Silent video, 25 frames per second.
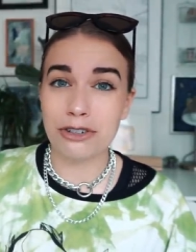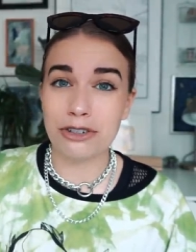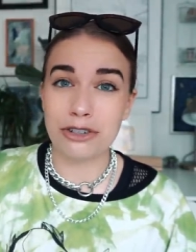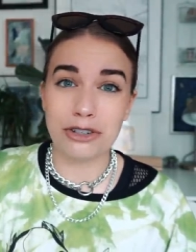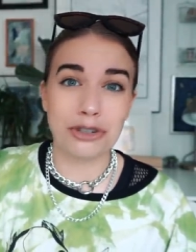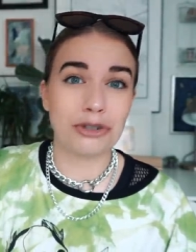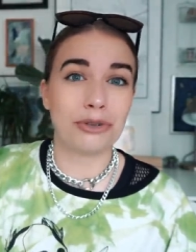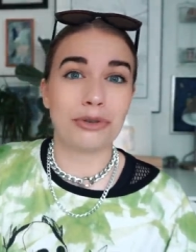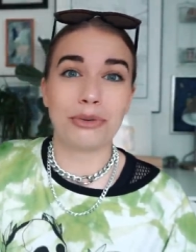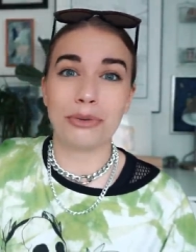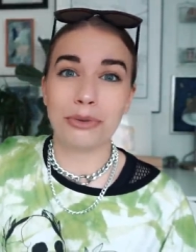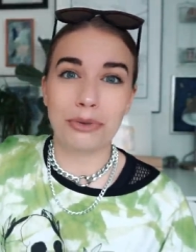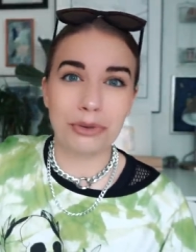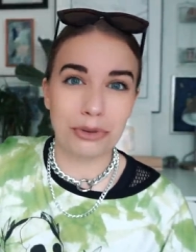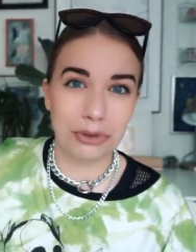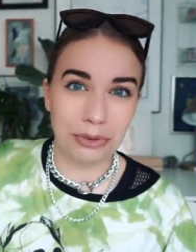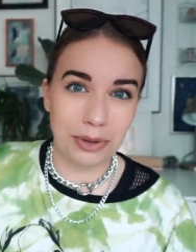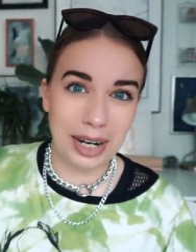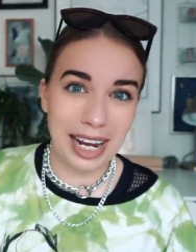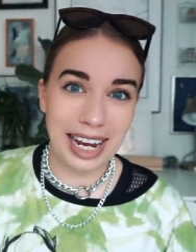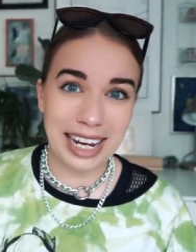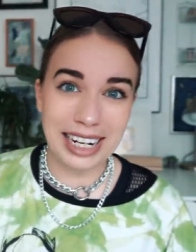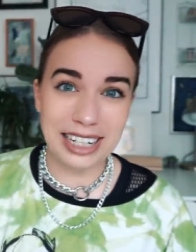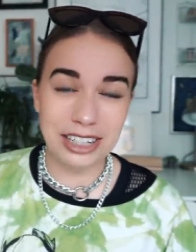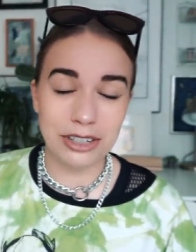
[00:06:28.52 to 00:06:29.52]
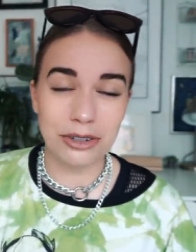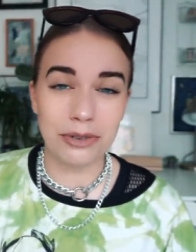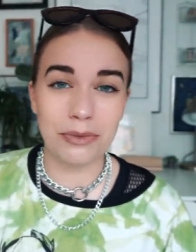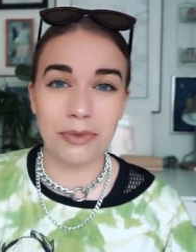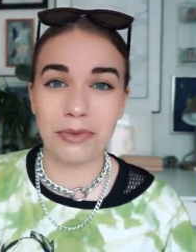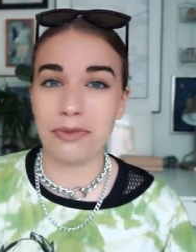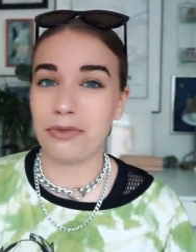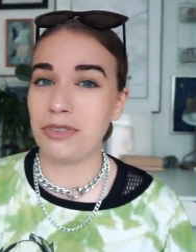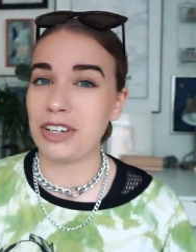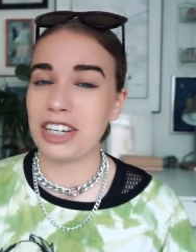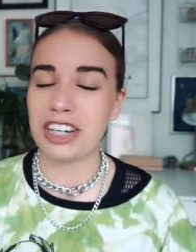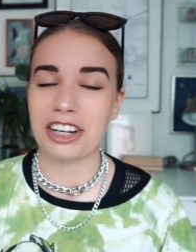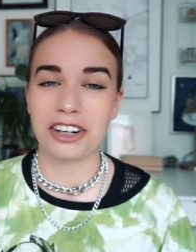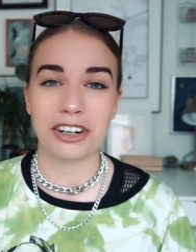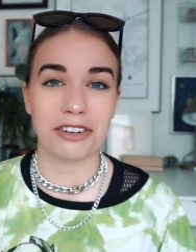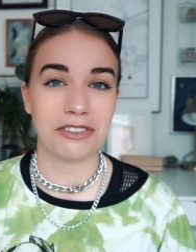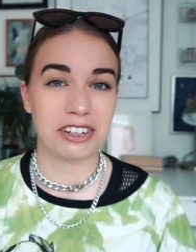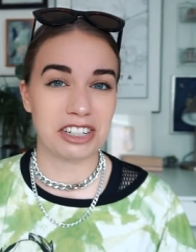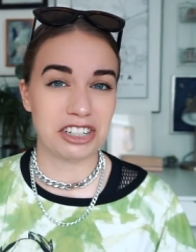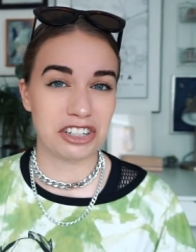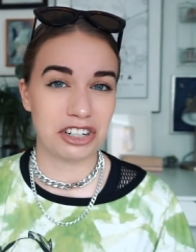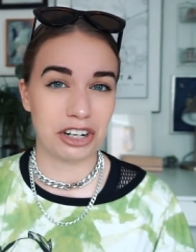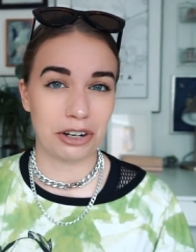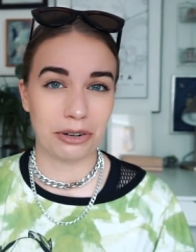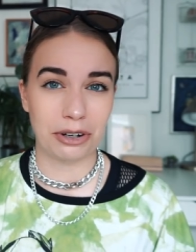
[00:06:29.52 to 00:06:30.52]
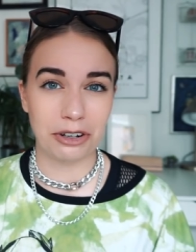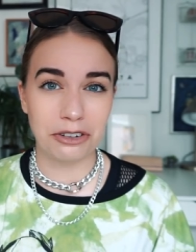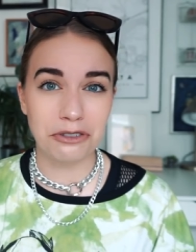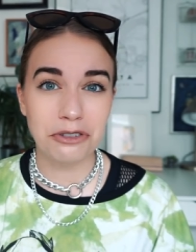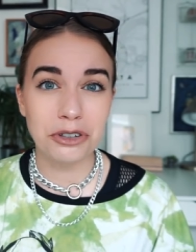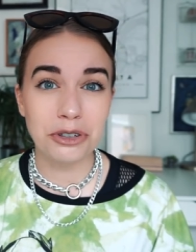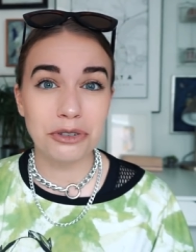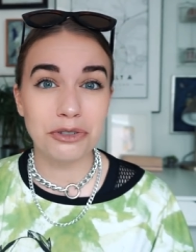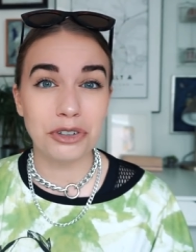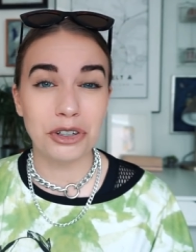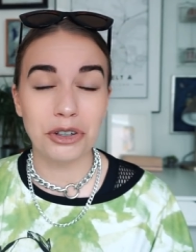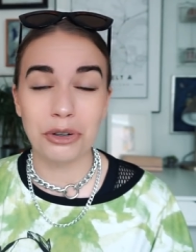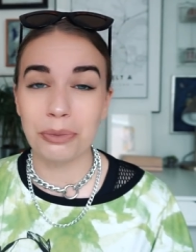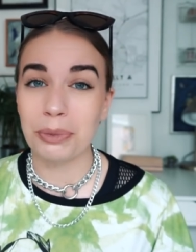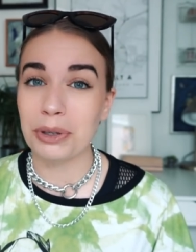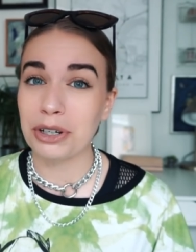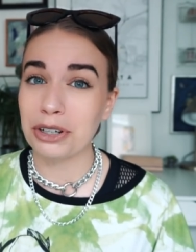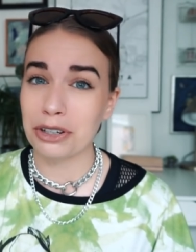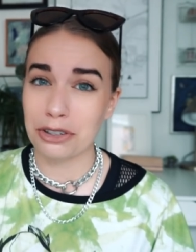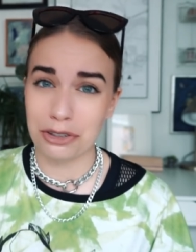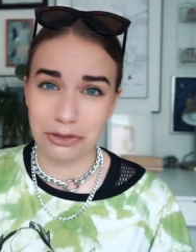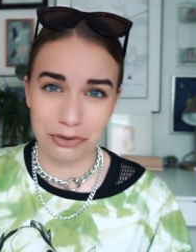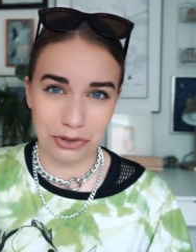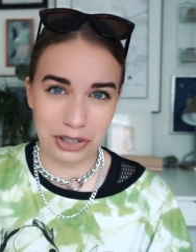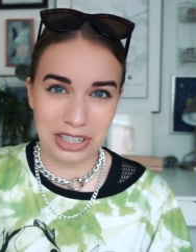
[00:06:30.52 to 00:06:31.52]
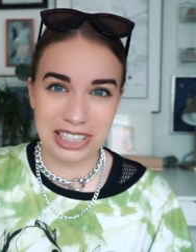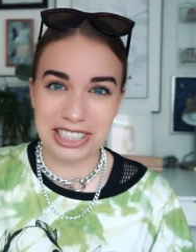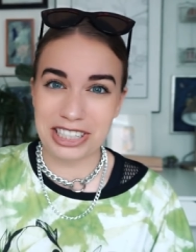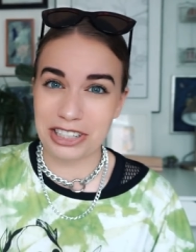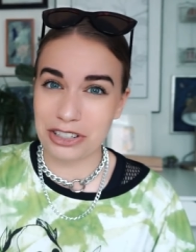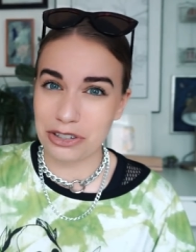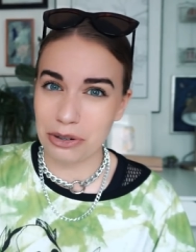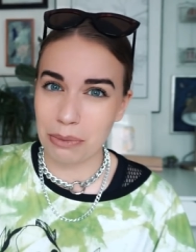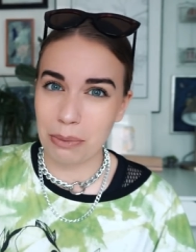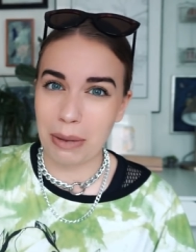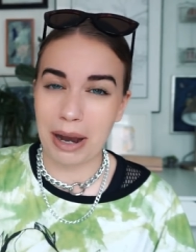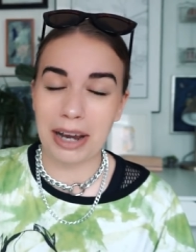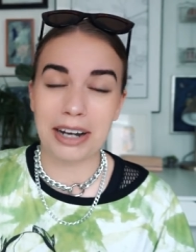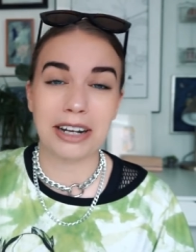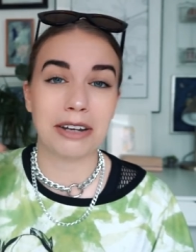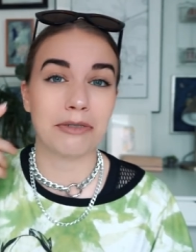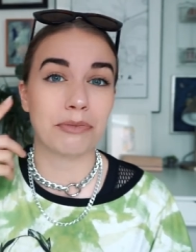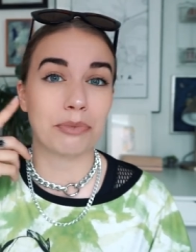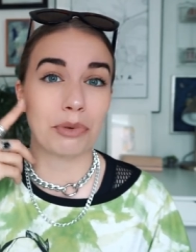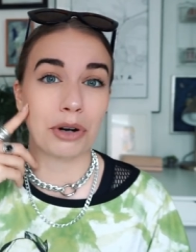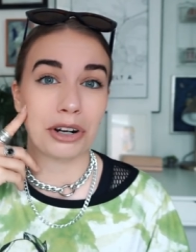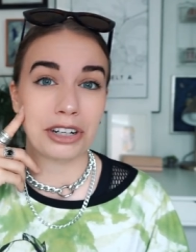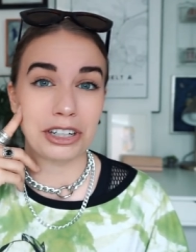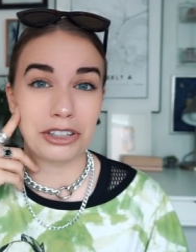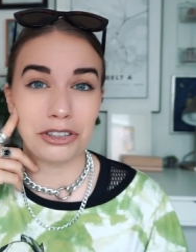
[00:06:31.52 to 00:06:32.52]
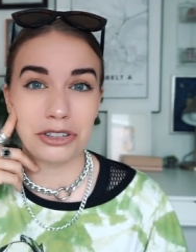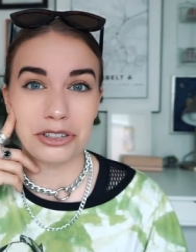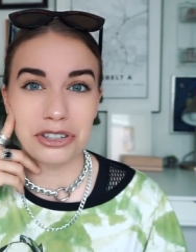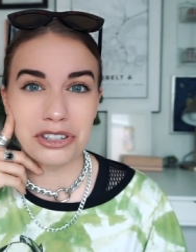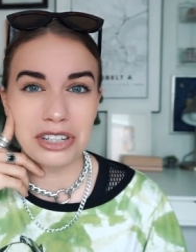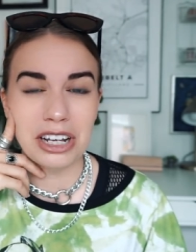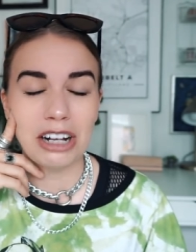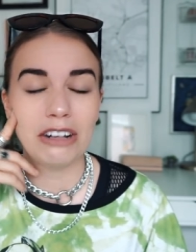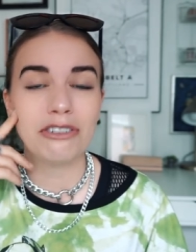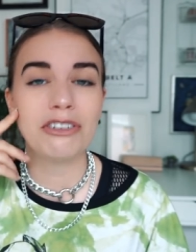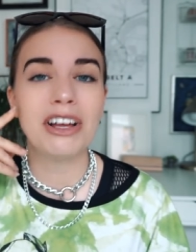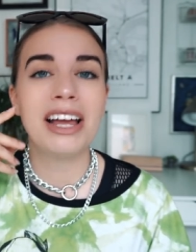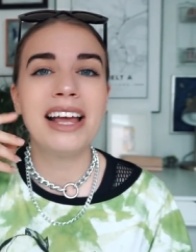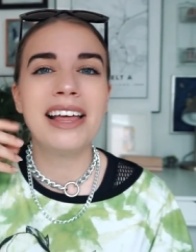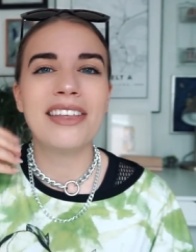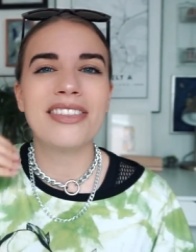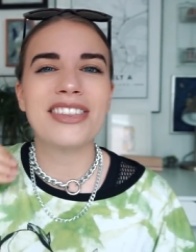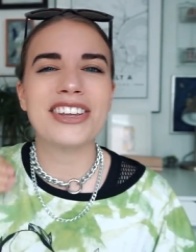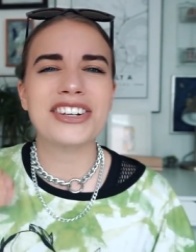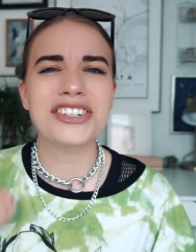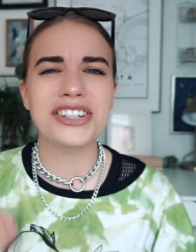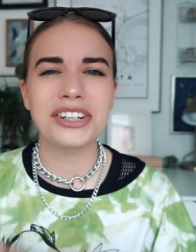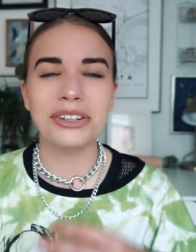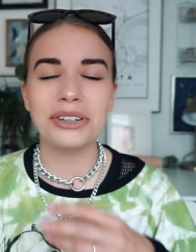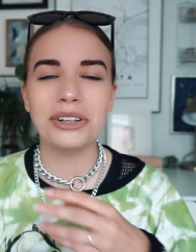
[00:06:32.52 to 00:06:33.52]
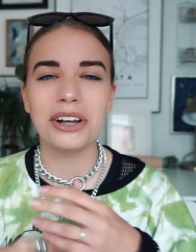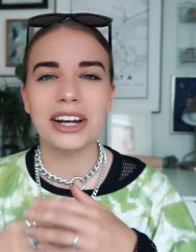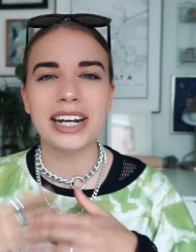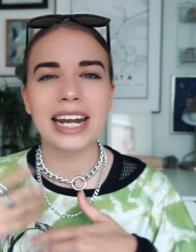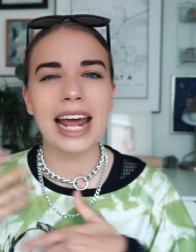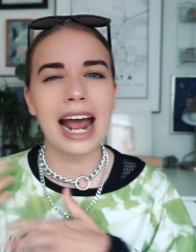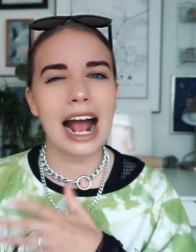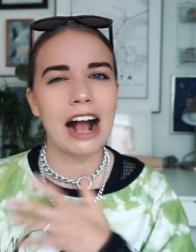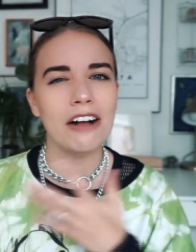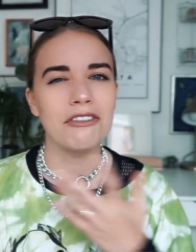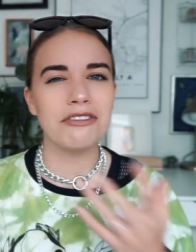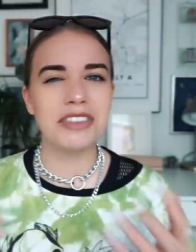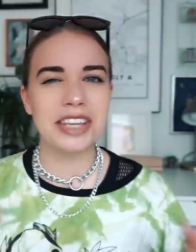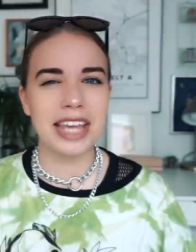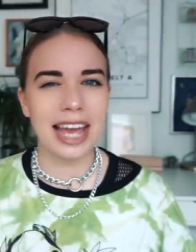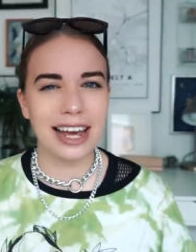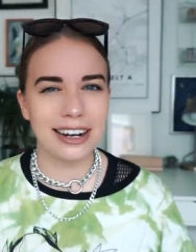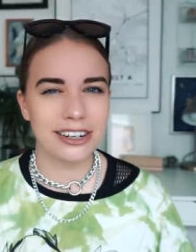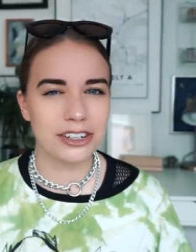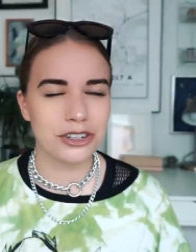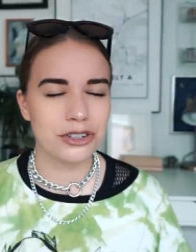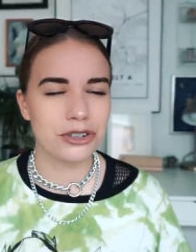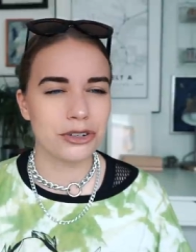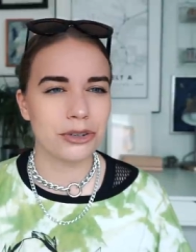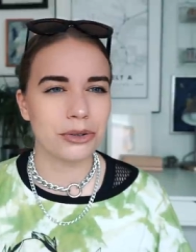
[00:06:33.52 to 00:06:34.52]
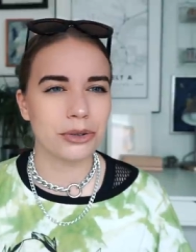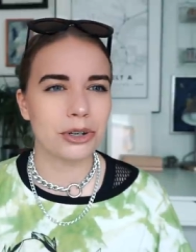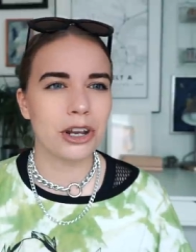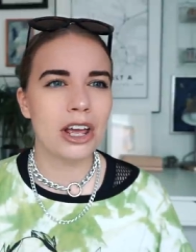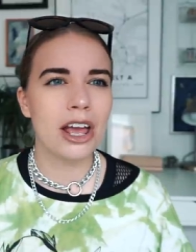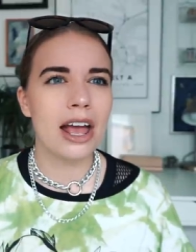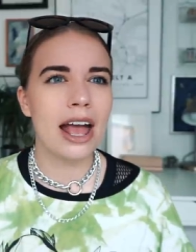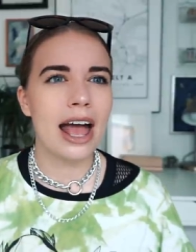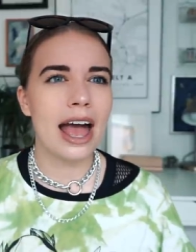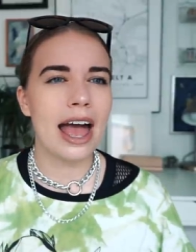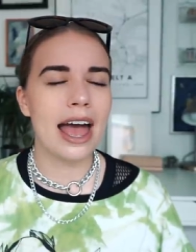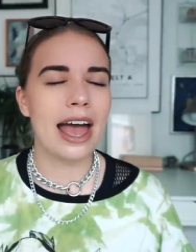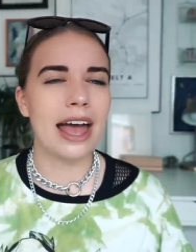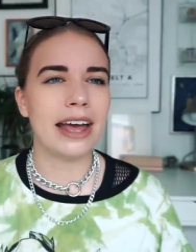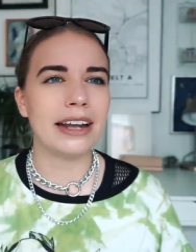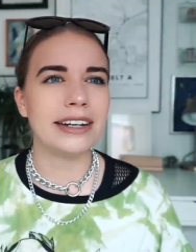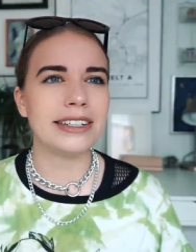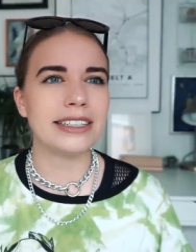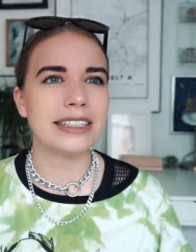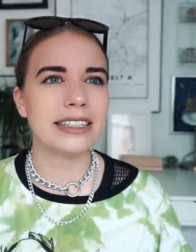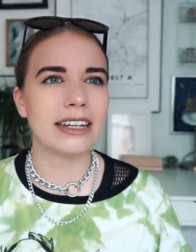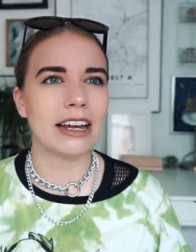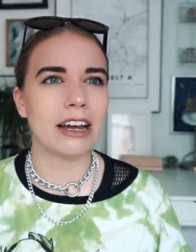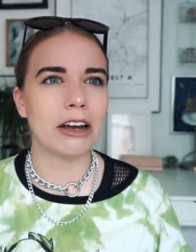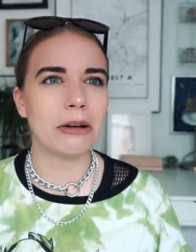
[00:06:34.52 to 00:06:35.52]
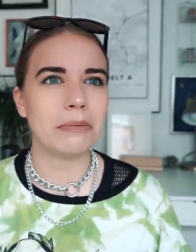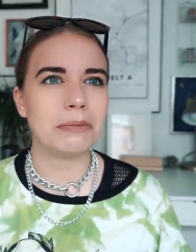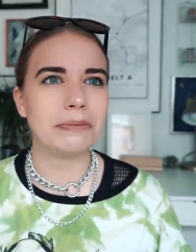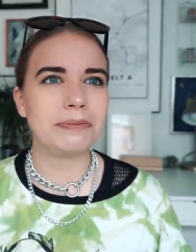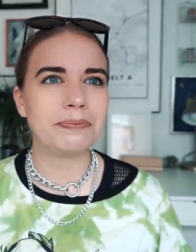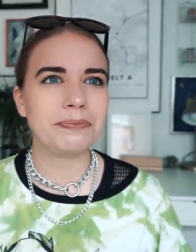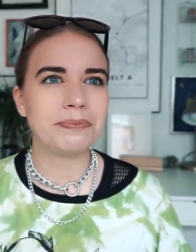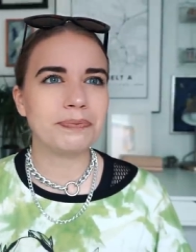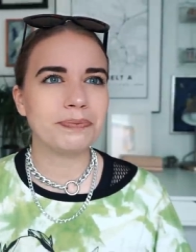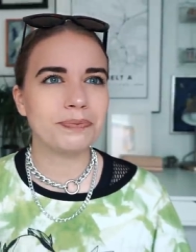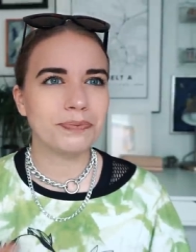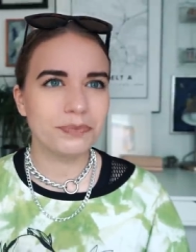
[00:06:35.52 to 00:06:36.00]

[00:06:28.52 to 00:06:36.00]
to create vegan or vegetarian food for you because for instance you might have brought it yourself they're still gonna have the attitude and um,